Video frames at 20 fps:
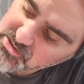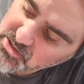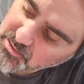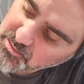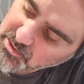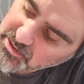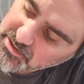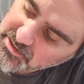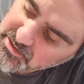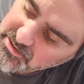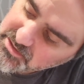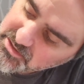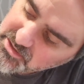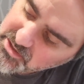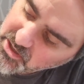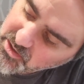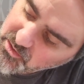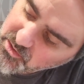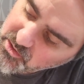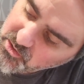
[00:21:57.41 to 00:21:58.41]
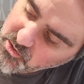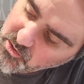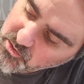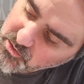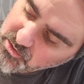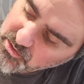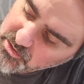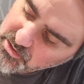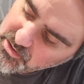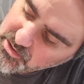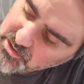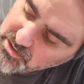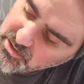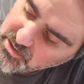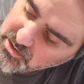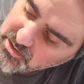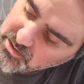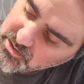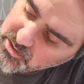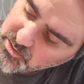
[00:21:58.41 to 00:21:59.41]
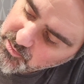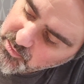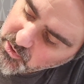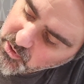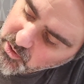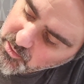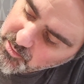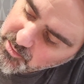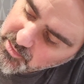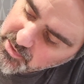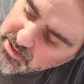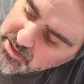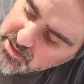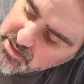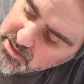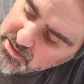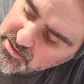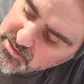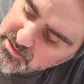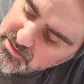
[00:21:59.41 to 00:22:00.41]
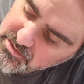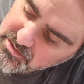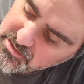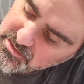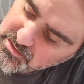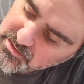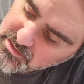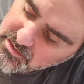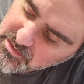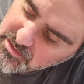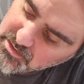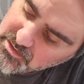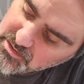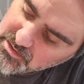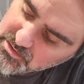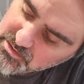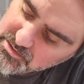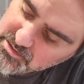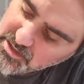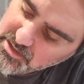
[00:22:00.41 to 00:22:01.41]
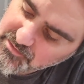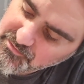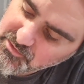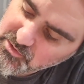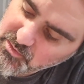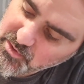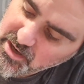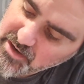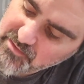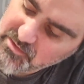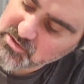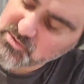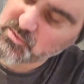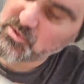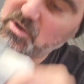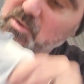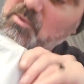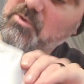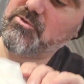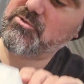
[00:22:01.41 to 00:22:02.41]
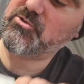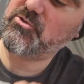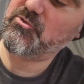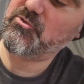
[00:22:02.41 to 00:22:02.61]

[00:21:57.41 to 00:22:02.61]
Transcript: So I'm going to go along the bottom here, just add a few areas where I want